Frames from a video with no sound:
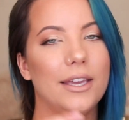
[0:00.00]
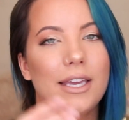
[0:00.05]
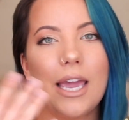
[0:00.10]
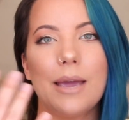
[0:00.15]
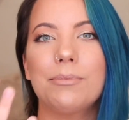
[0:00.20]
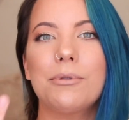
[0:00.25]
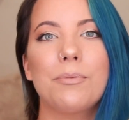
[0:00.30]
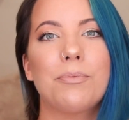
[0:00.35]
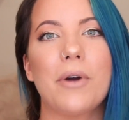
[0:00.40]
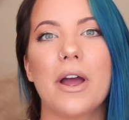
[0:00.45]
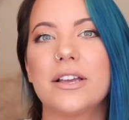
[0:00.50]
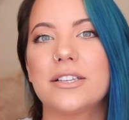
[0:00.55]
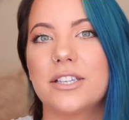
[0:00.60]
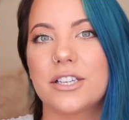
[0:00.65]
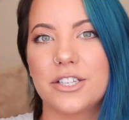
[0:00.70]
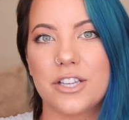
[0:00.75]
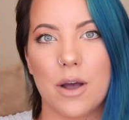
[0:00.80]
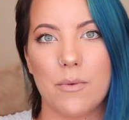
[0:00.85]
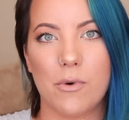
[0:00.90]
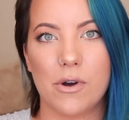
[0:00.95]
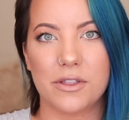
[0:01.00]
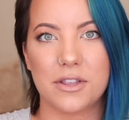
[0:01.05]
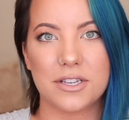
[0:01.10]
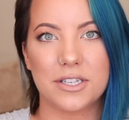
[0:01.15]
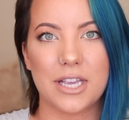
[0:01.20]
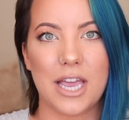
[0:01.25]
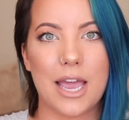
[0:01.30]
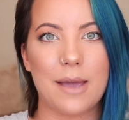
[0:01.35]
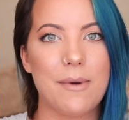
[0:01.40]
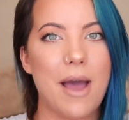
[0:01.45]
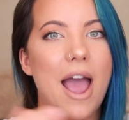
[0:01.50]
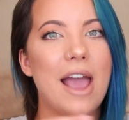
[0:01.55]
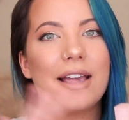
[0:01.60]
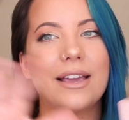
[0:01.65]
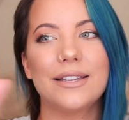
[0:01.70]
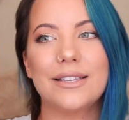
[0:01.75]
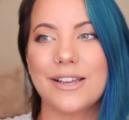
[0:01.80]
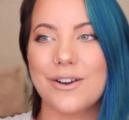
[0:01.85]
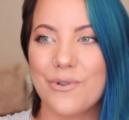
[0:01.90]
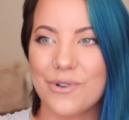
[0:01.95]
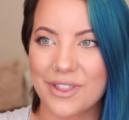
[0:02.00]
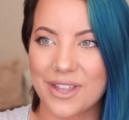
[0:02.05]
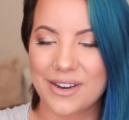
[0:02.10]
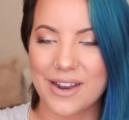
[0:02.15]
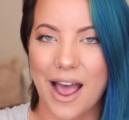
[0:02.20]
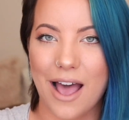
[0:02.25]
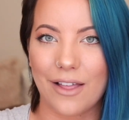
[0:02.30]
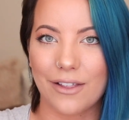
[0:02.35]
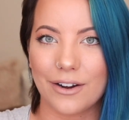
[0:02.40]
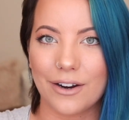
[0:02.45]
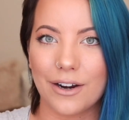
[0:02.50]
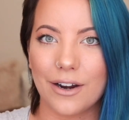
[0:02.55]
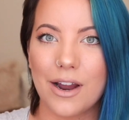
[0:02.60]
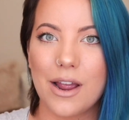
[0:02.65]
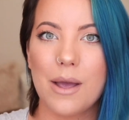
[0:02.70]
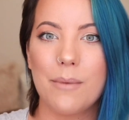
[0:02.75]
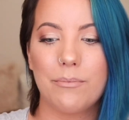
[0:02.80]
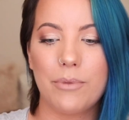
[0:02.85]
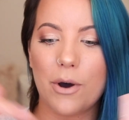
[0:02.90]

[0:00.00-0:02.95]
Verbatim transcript: Keep the prices somewhat the same. I could deal with a dollar.